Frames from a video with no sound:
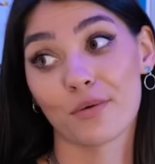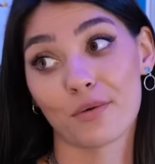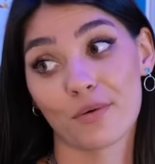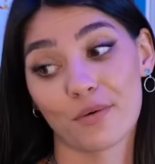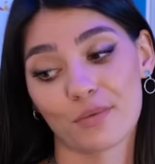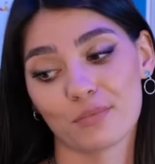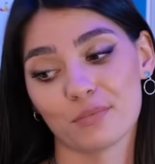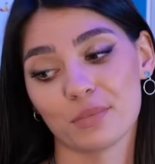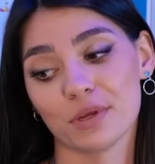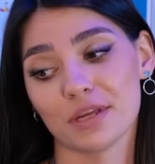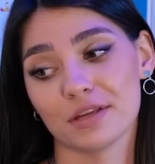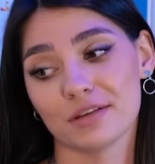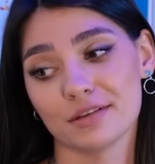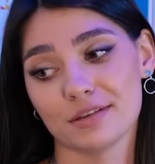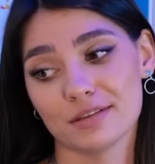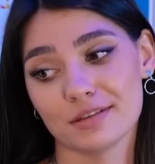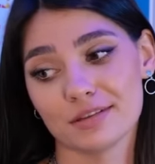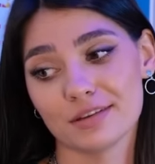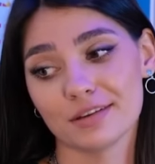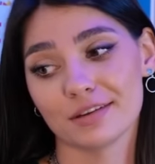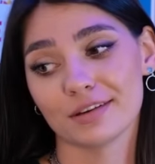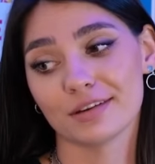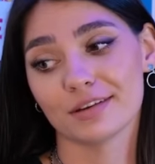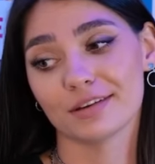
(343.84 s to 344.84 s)
Oh,
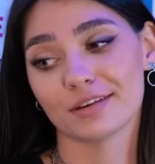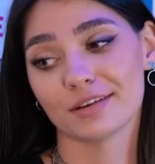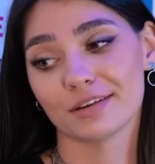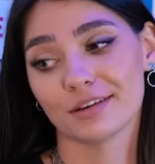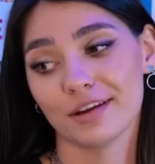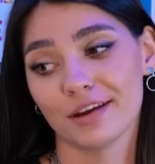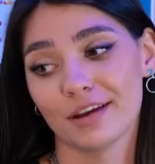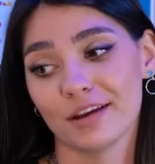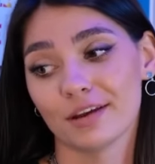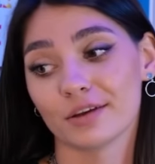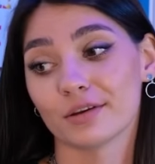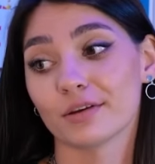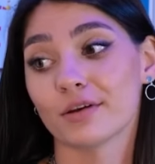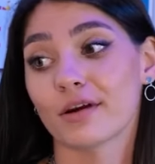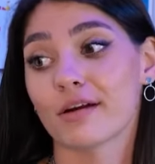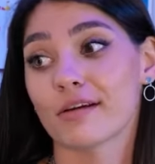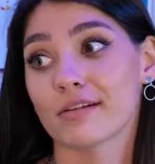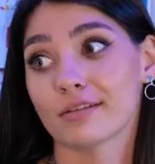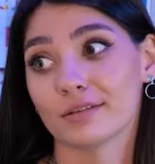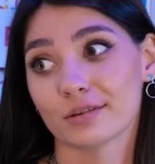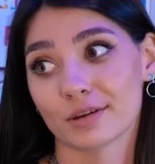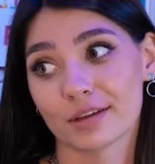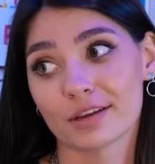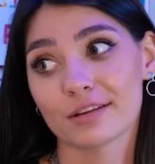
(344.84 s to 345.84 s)

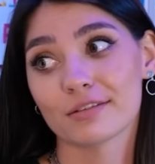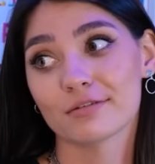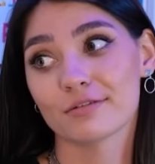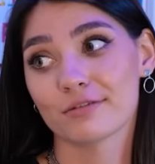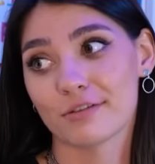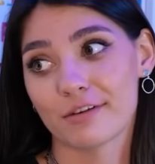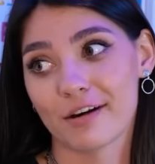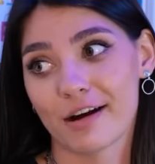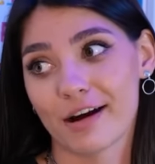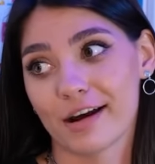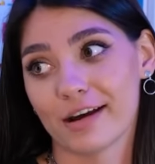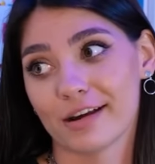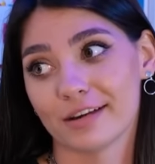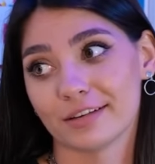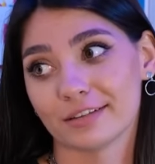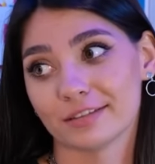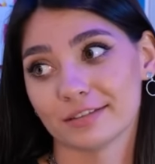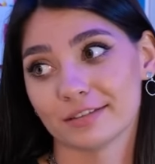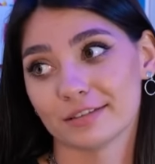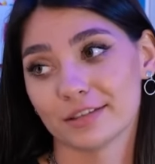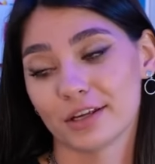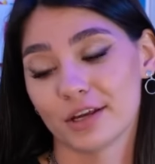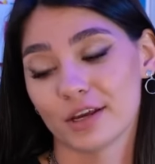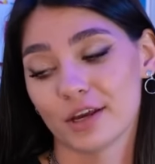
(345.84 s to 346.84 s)
Mindy, you are looking
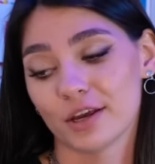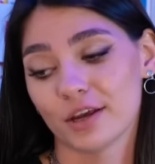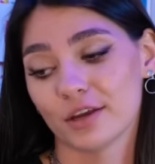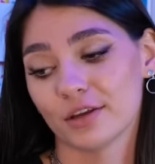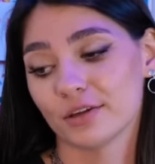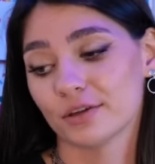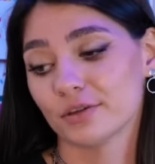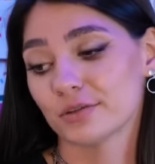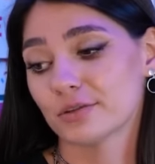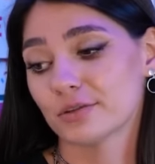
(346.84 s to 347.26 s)
fun.